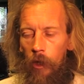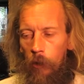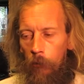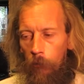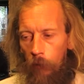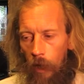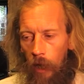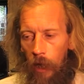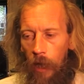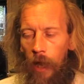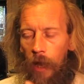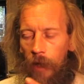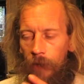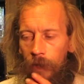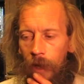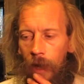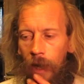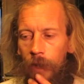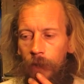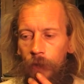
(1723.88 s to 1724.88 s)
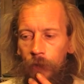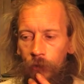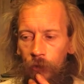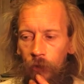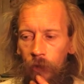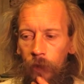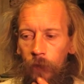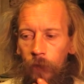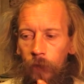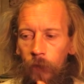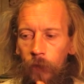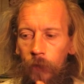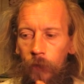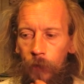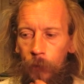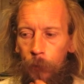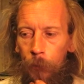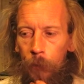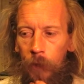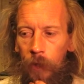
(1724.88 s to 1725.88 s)
I had a Jesus
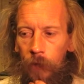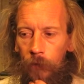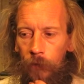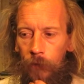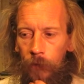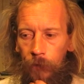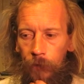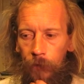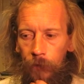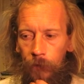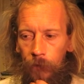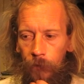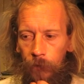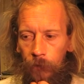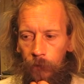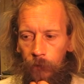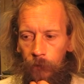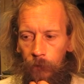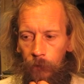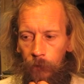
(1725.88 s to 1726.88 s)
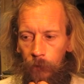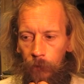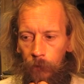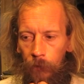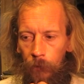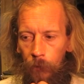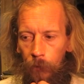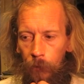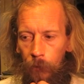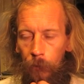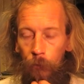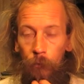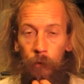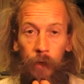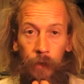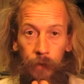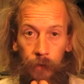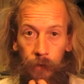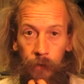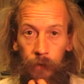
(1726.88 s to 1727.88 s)
experience
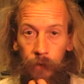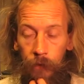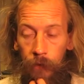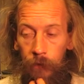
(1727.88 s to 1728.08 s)
already.